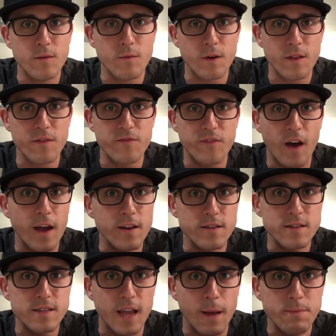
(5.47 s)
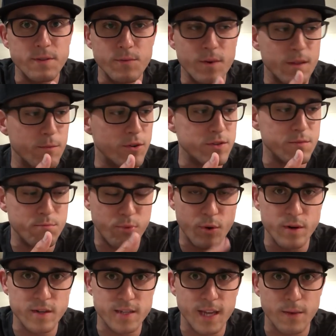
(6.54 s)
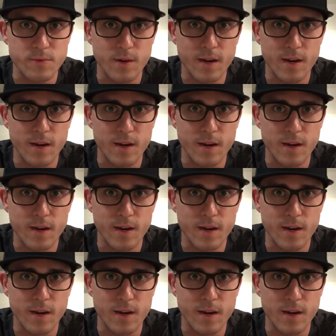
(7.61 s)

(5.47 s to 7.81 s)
one of the final steps and one of the most important steps